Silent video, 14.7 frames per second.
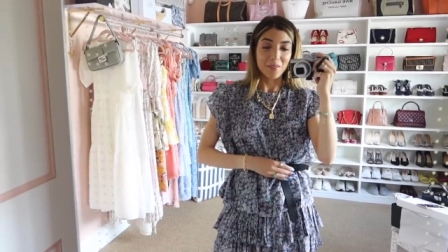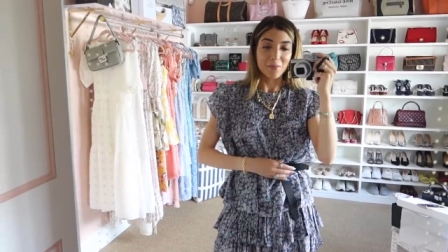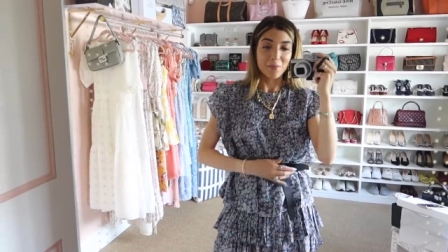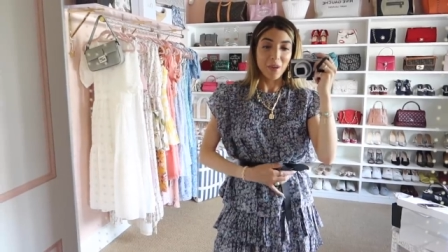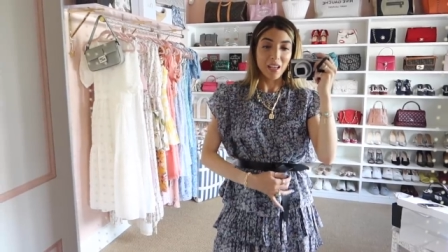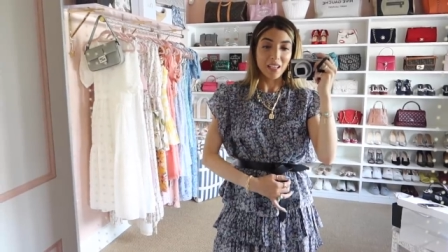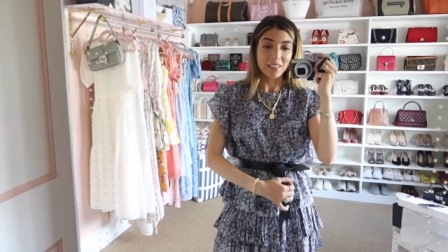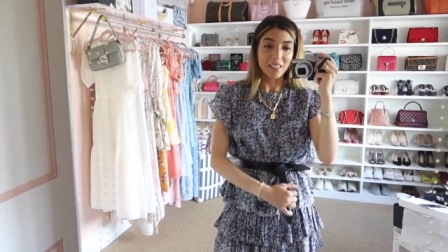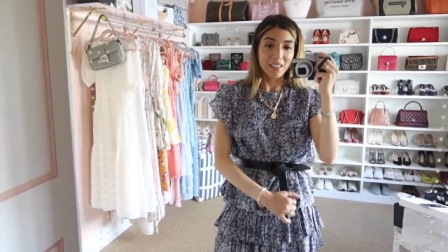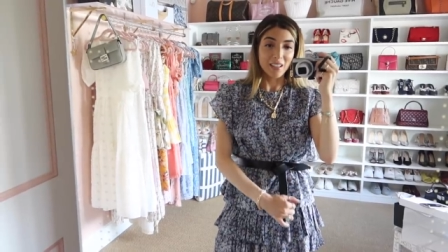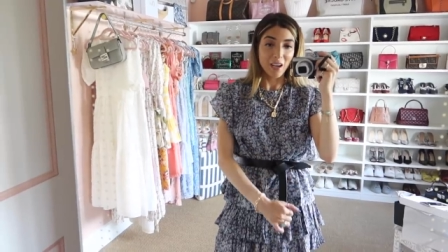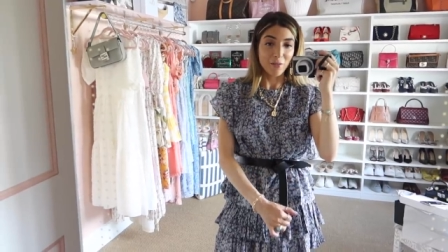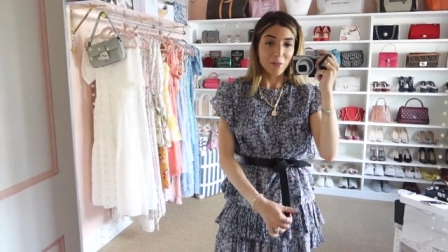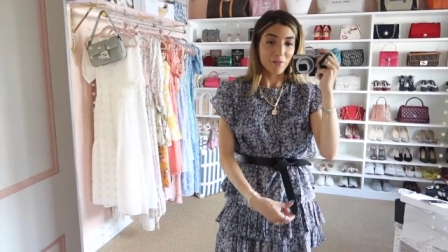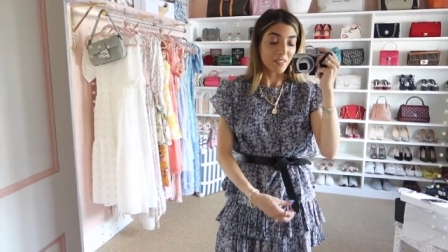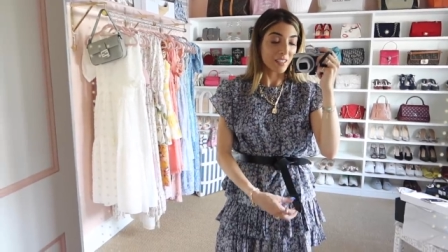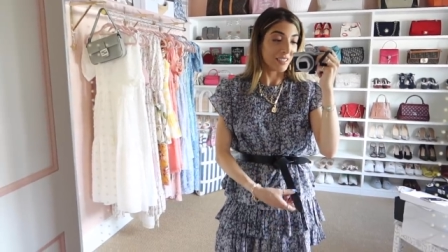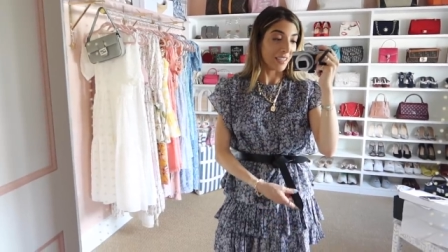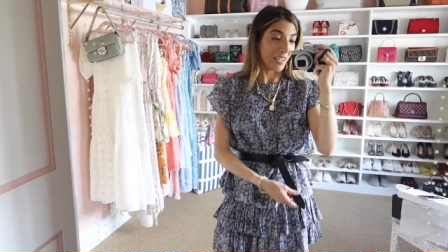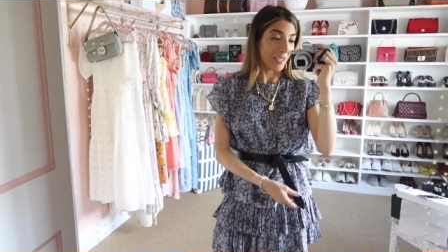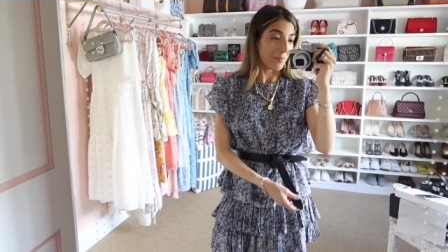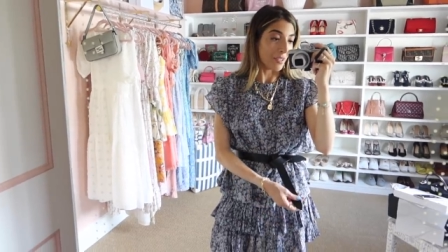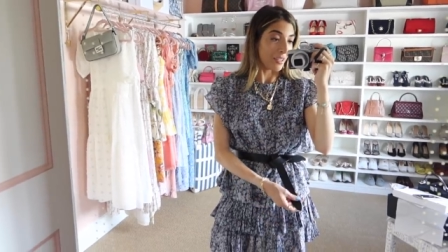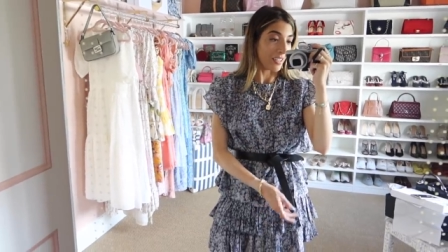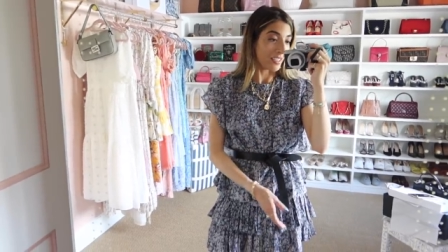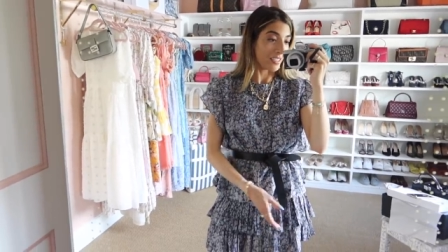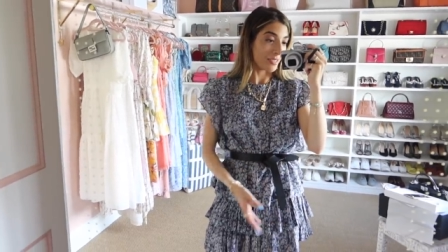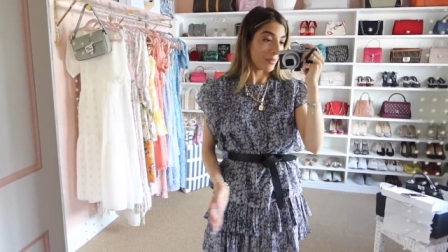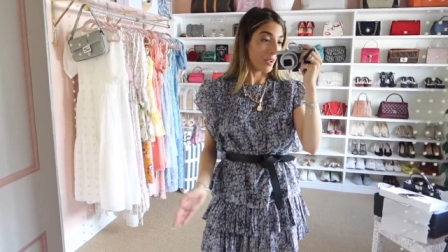makes enough of a statement
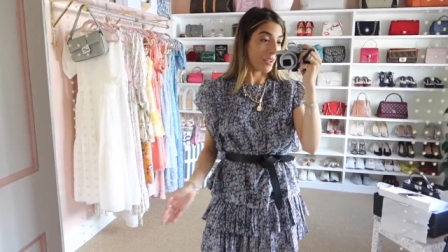that's